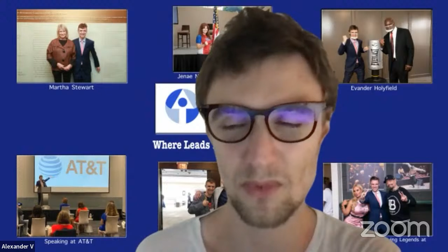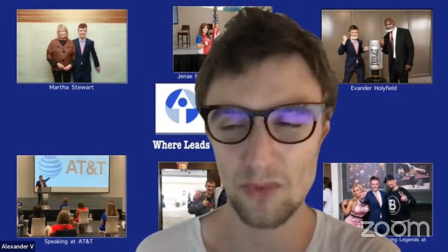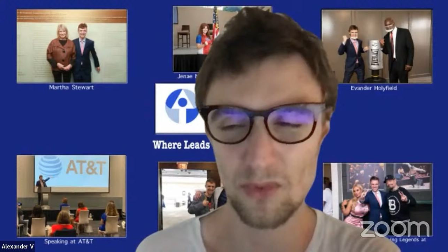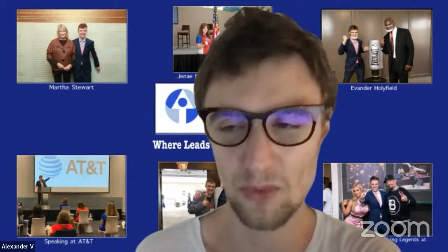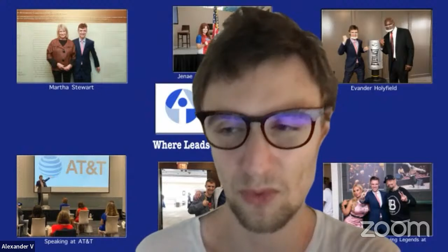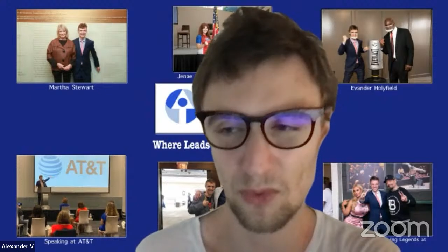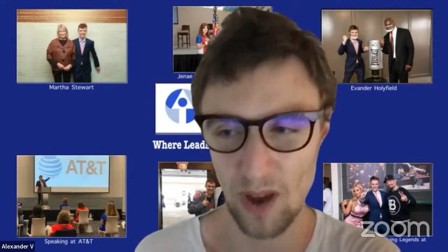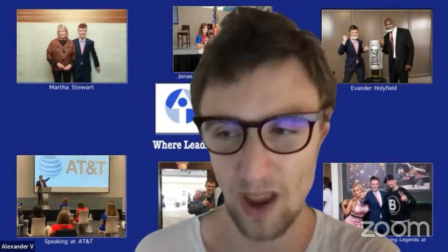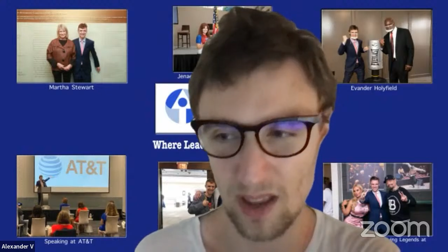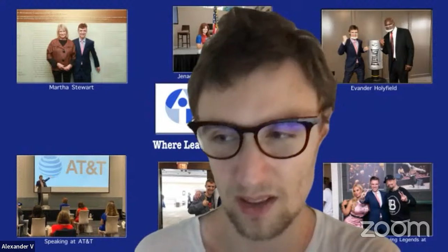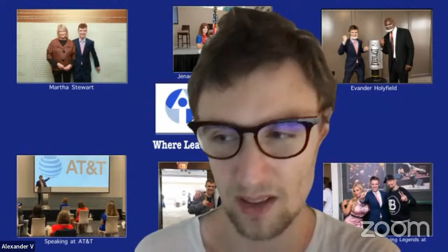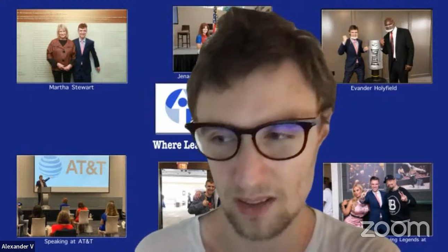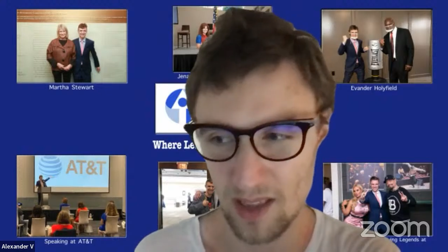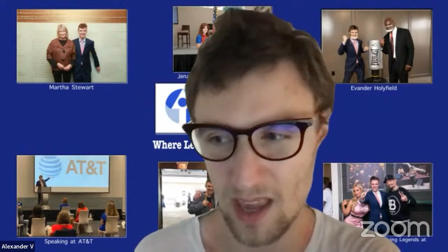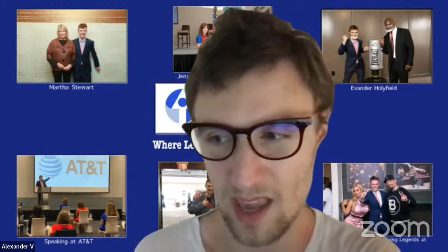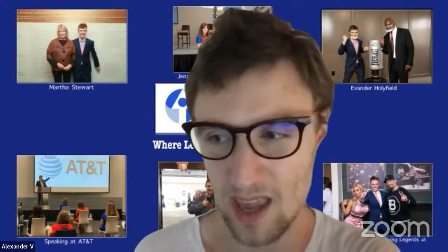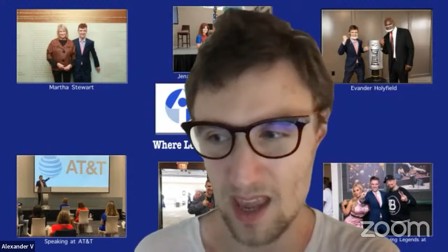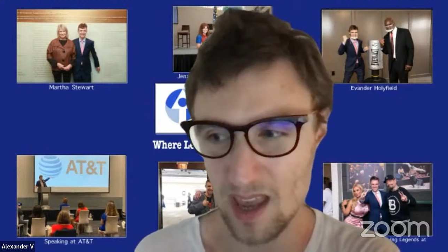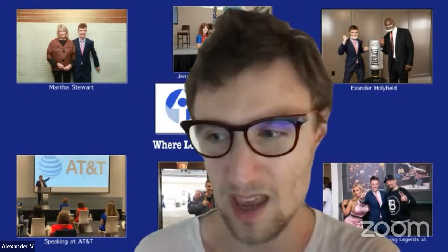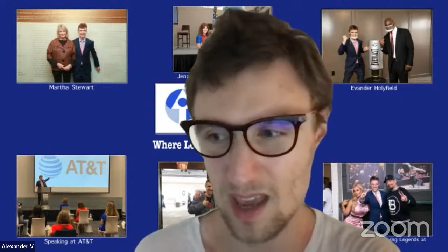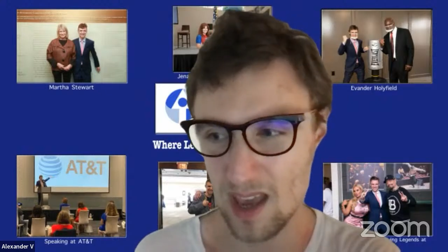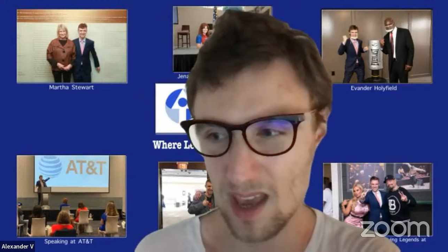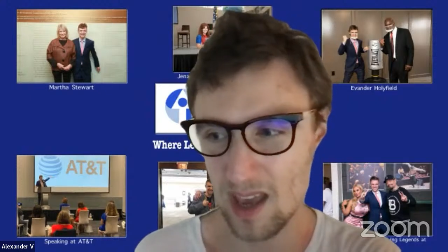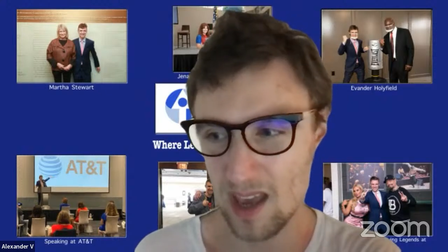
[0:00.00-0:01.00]

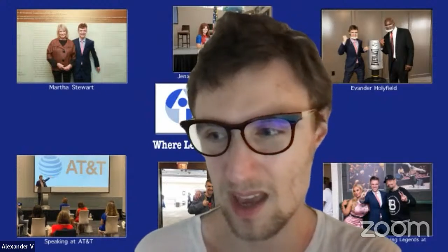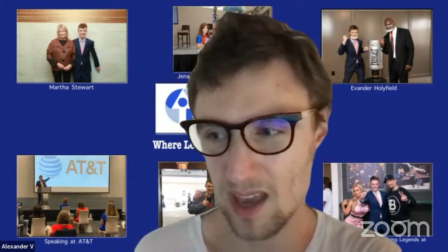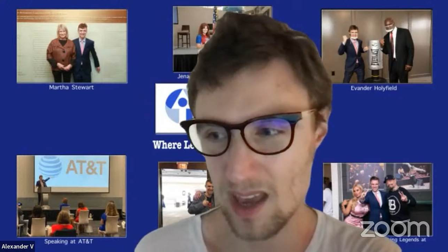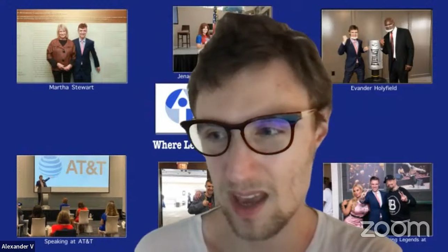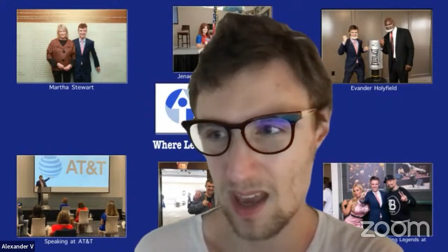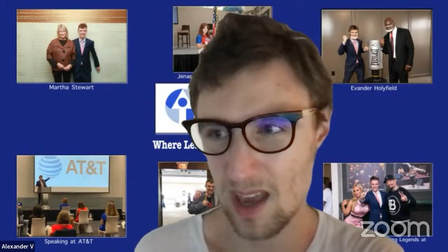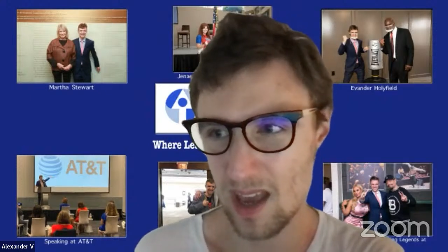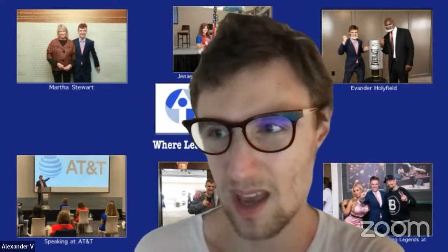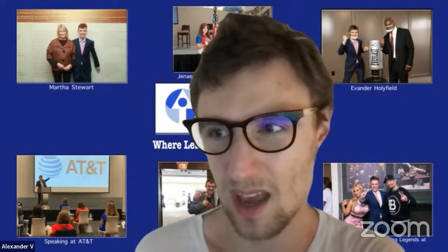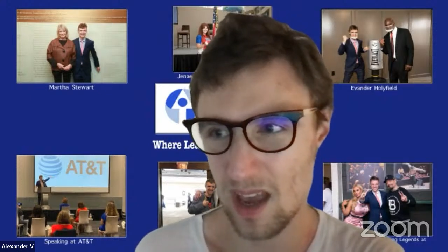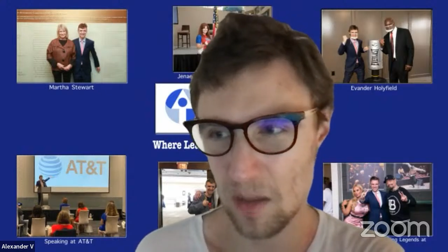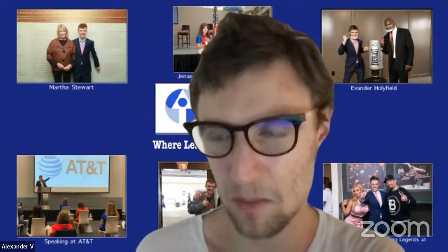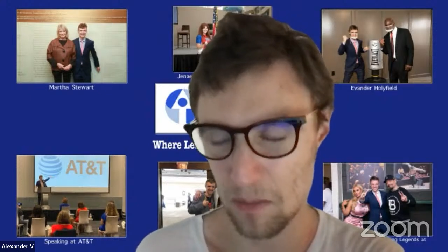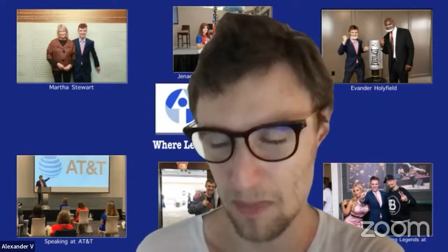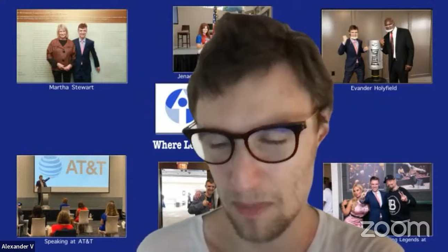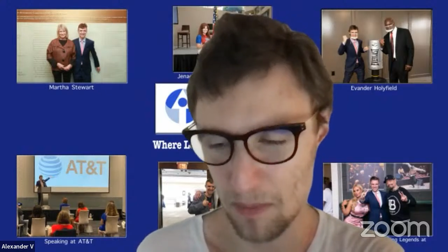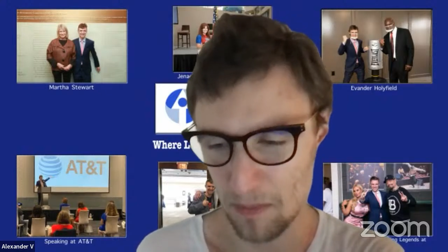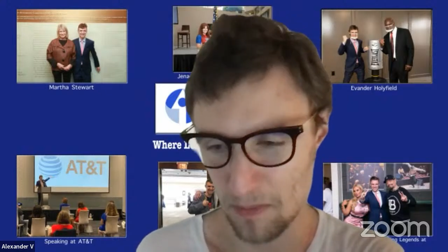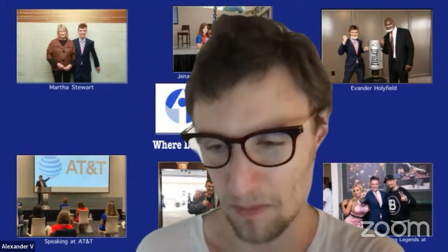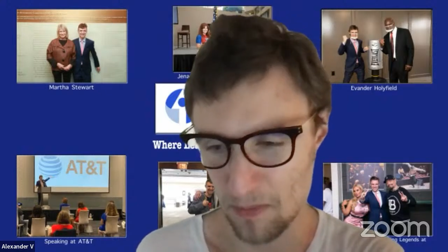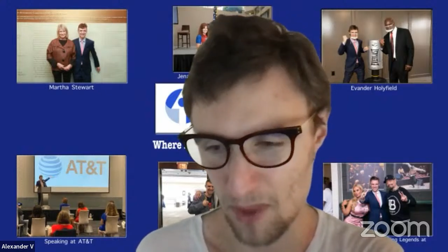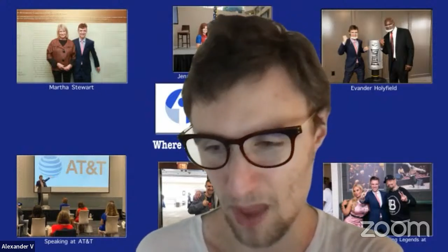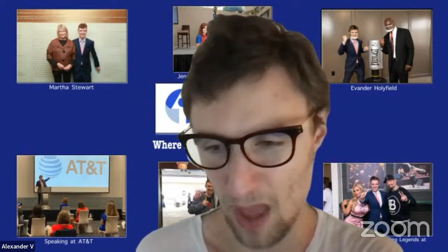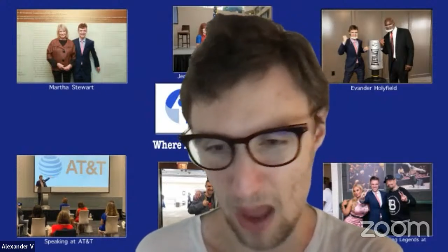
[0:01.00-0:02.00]
friendly,
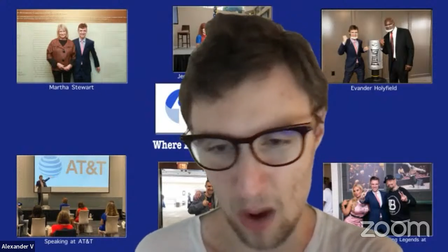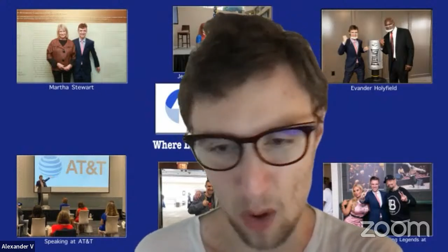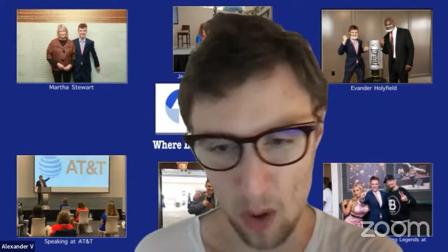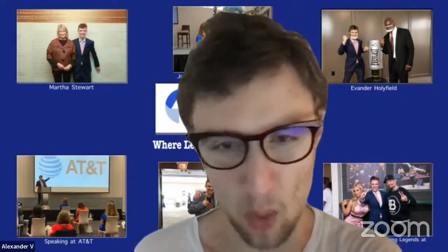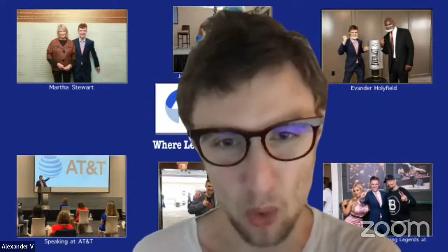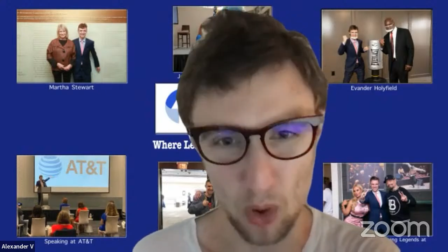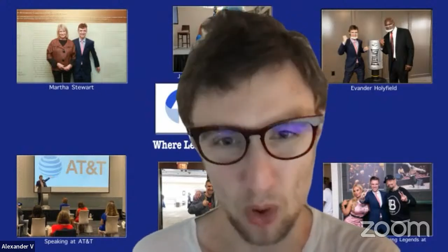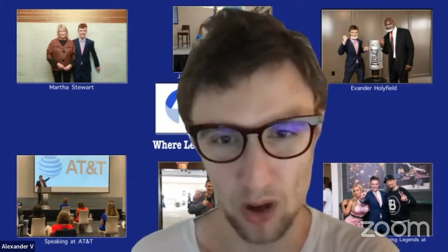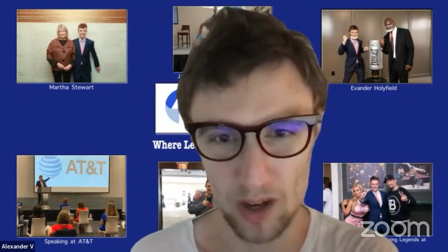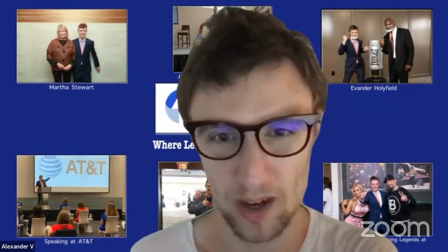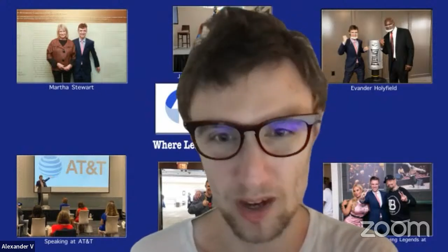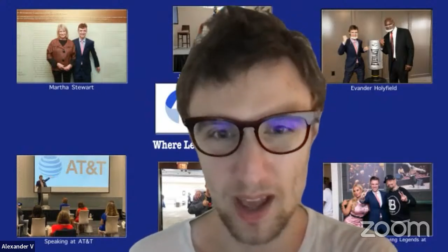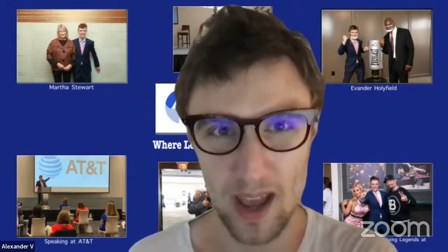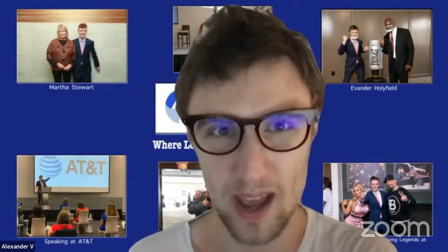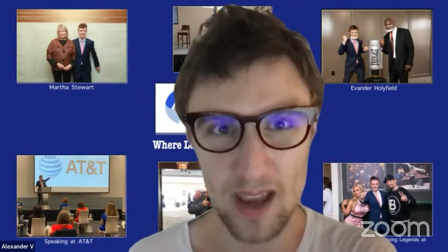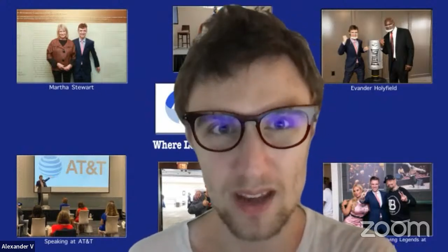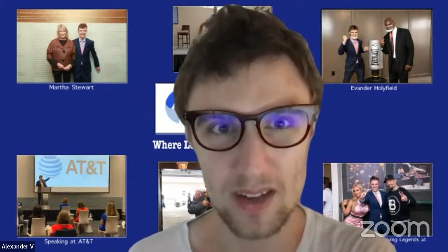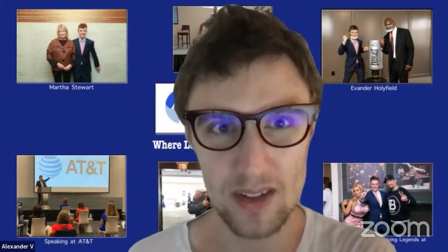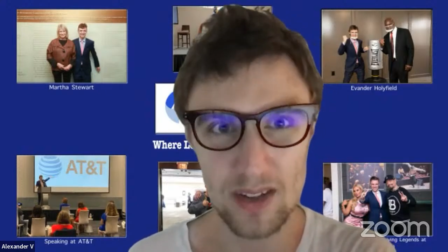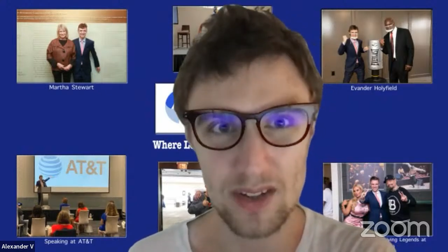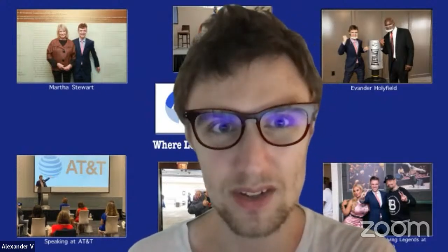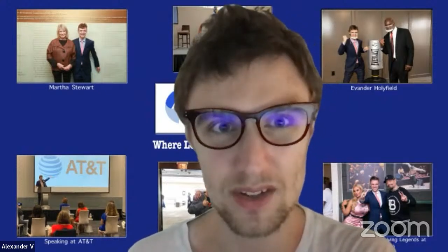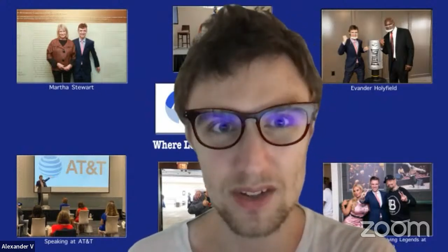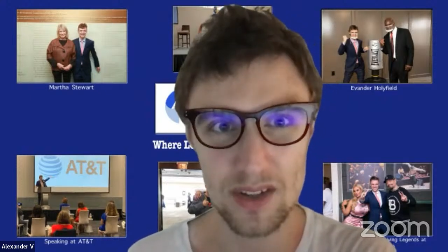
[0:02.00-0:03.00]
and
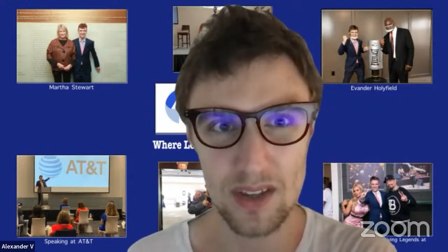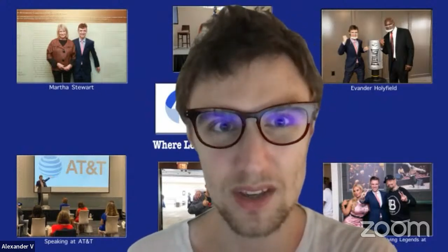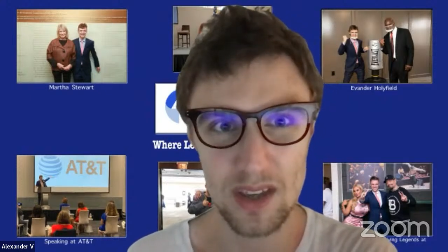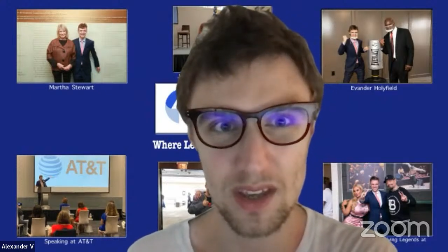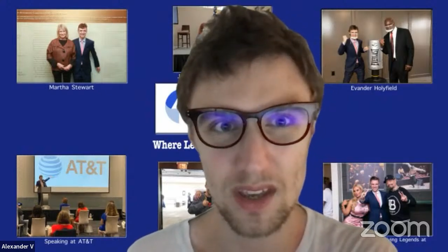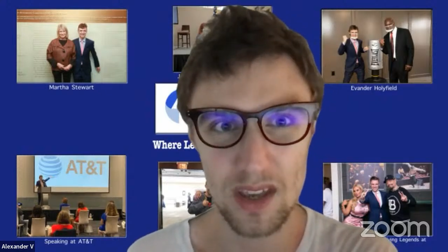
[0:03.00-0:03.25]
organized,